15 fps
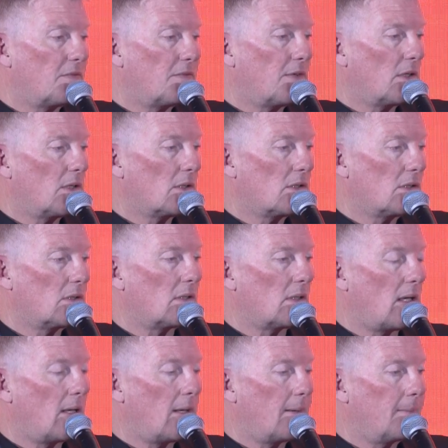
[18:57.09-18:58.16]
first
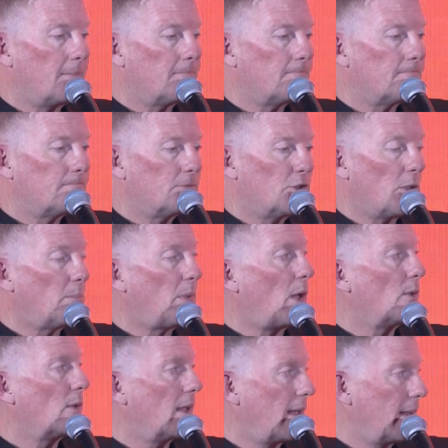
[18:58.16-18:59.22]

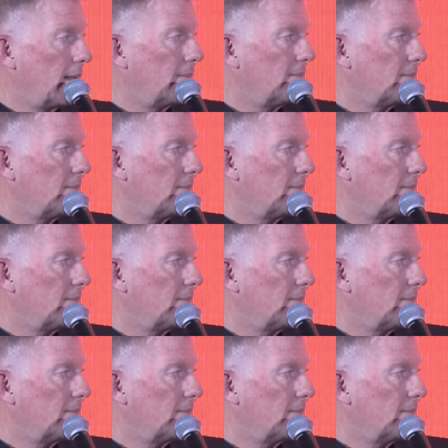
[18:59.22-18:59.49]
Chipotle